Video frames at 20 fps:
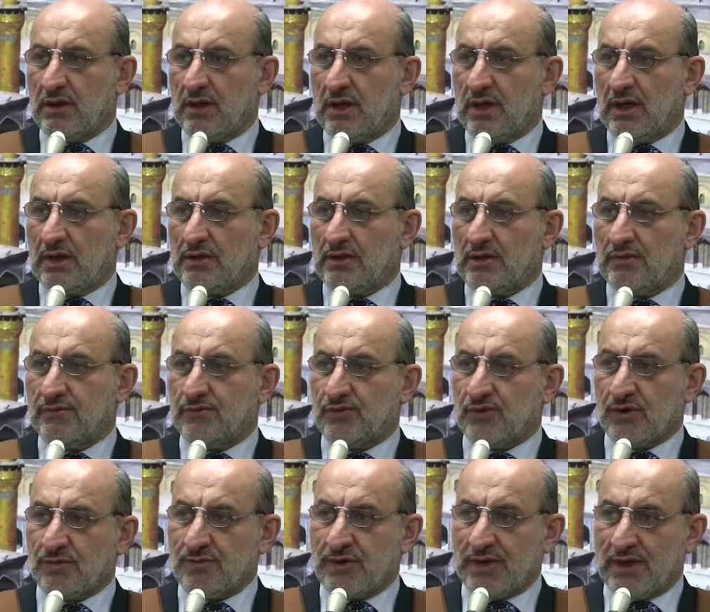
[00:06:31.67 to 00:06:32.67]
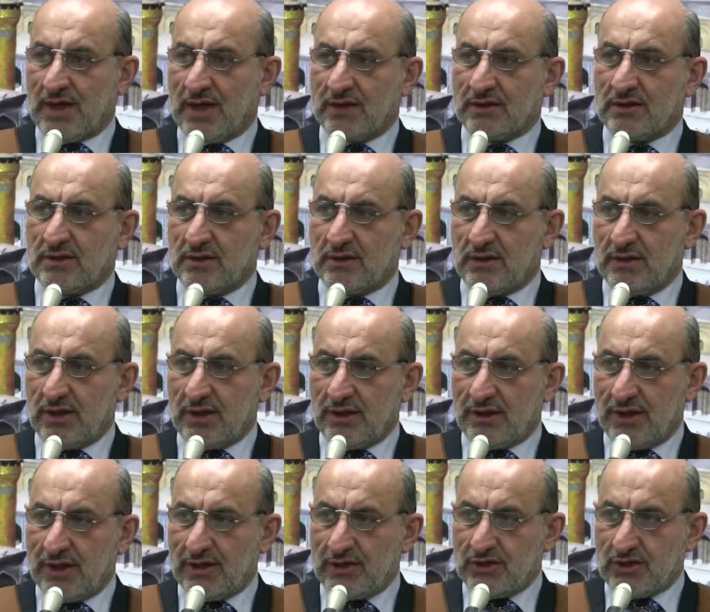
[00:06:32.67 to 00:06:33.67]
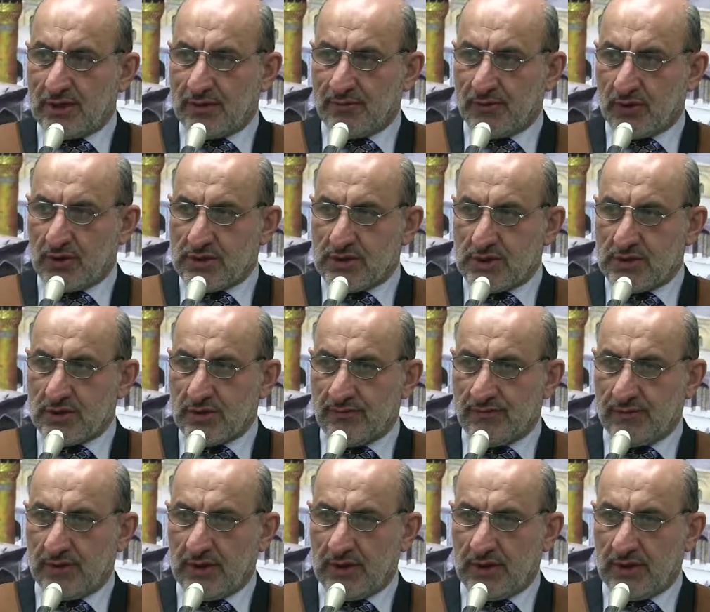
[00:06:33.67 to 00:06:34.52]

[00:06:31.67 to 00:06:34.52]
and from that they reach the process of